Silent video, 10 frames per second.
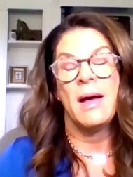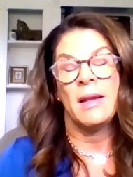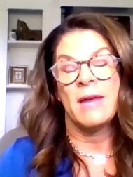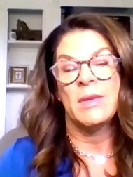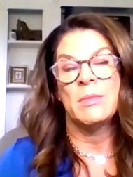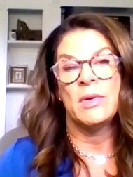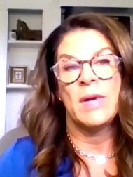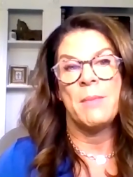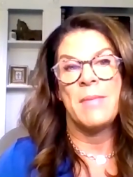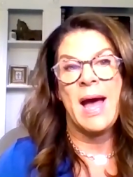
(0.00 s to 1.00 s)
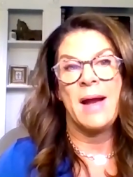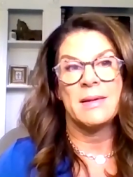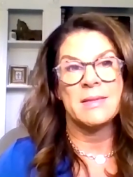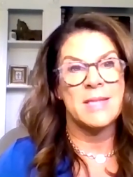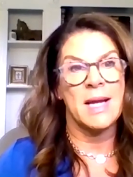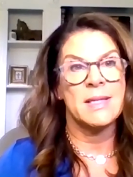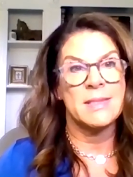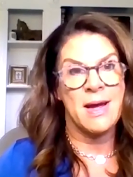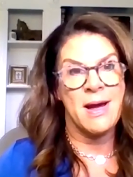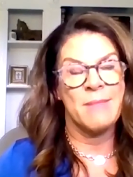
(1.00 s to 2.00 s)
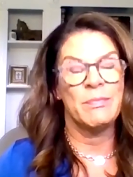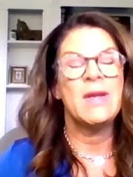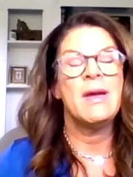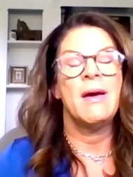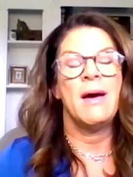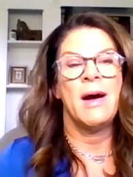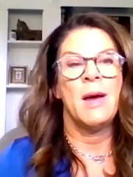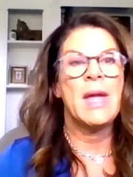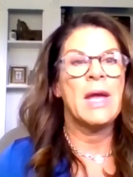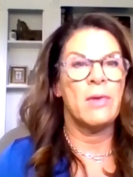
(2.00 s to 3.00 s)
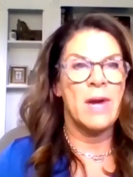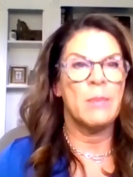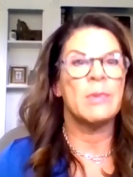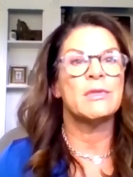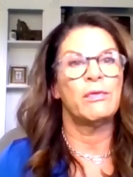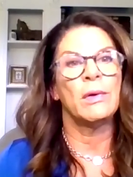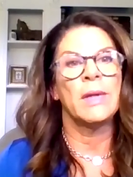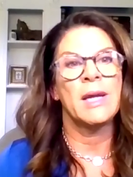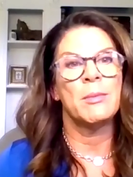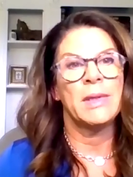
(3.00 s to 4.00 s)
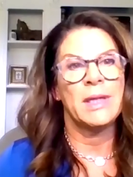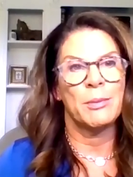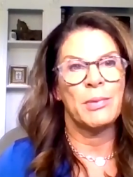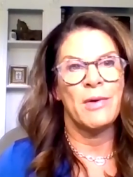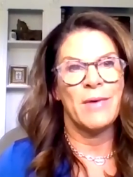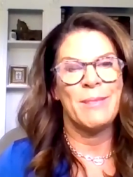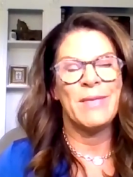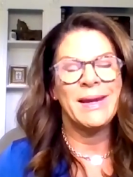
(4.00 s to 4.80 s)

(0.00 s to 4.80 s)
A lot of them do come back second time um, and are able to fully complete the program.